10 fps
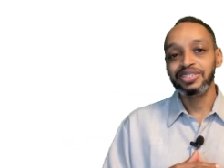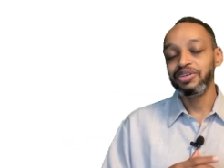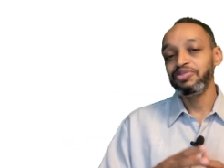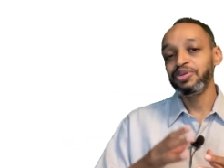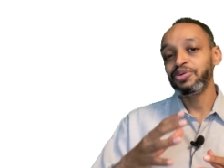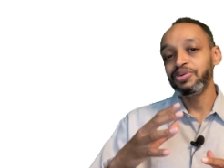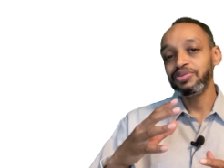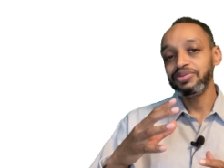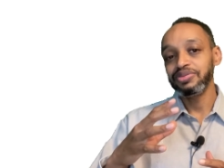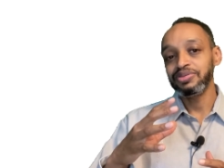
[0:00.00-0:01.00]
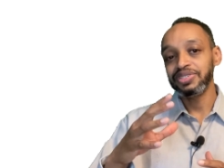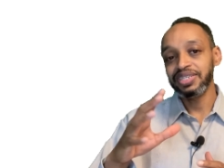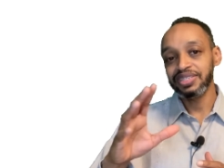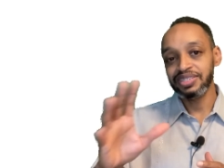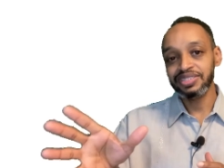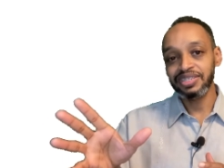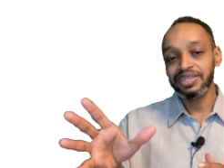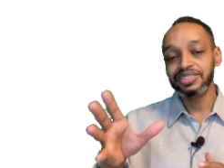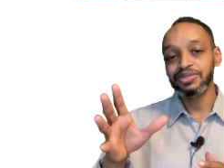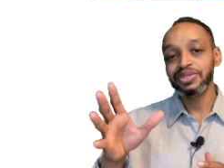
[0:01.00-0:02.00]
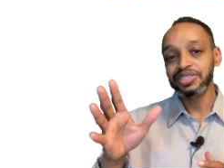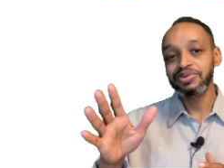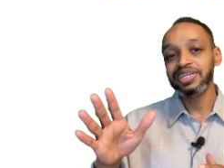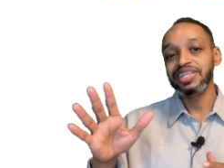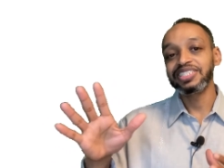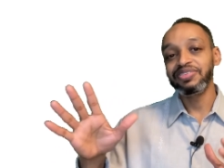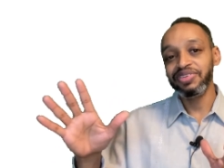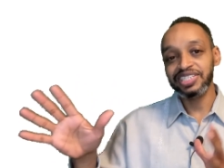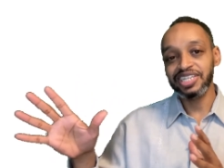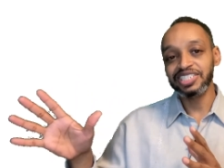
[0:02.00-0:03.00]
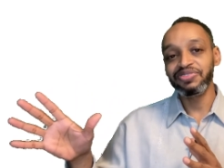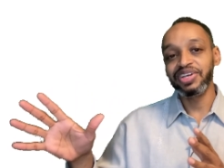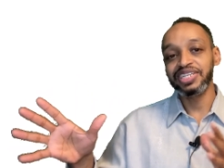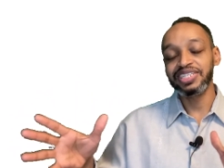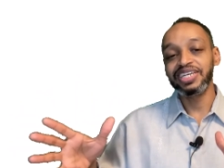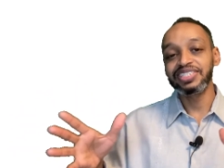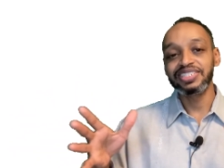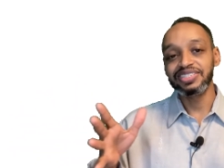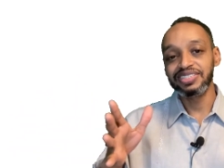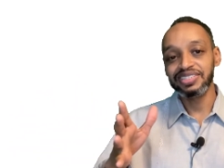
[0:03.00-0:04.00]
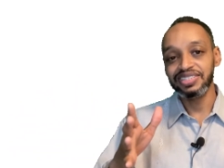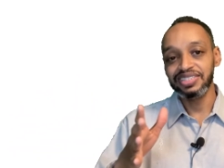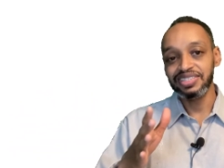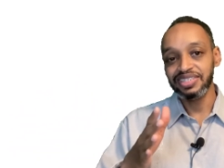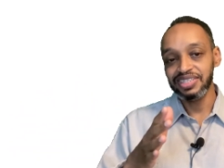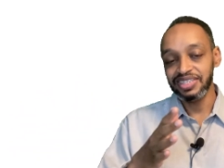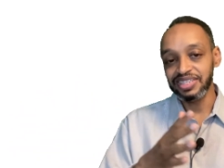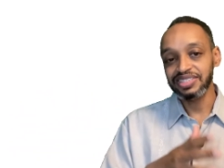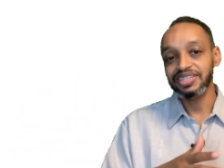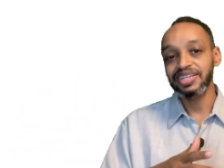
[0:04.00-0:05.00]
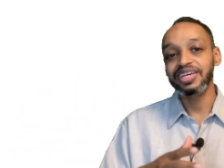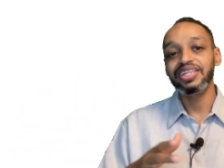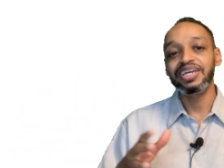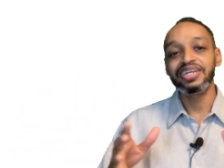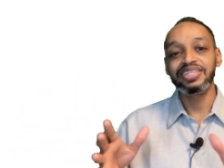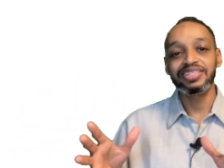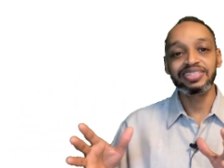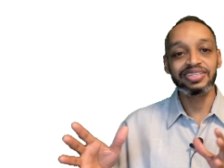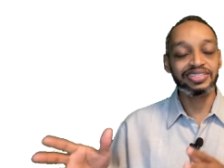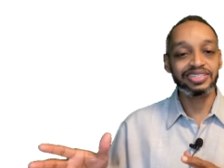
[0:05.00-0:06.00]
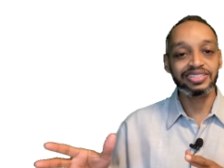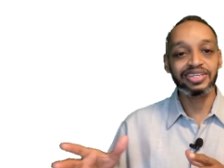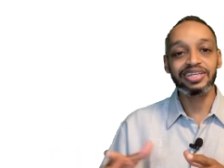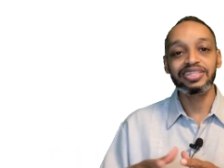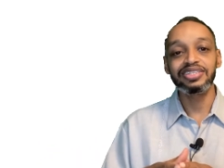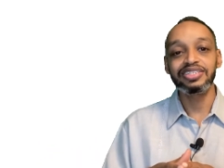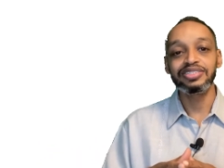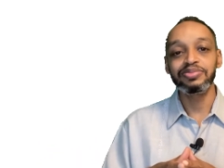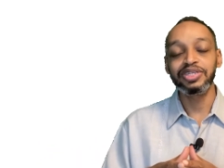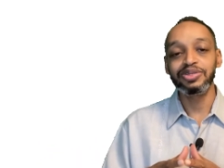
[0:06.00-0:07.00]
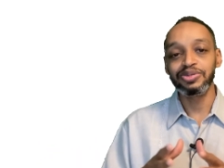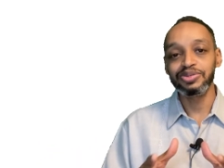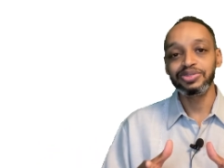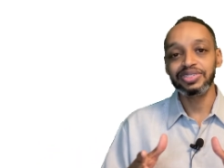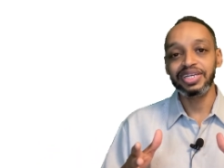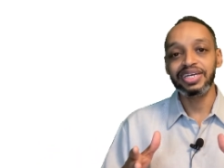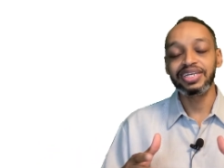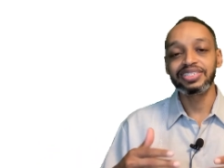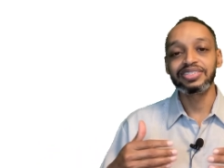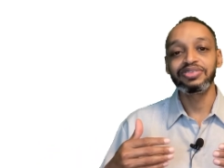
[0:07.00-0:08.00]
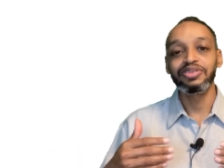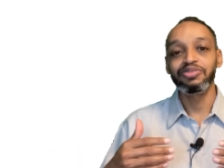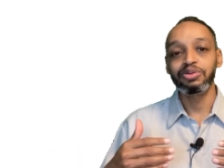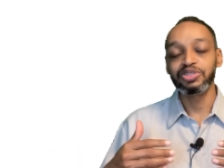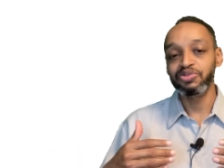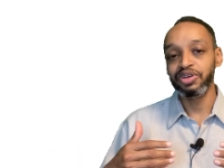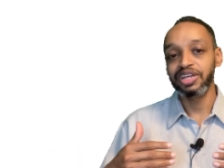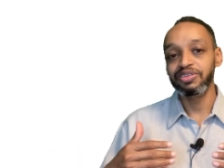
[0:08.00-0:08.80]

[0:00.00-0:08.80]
So if you go to the industrial, so that's why like the first classification as industrial and non-industrial is being used as from the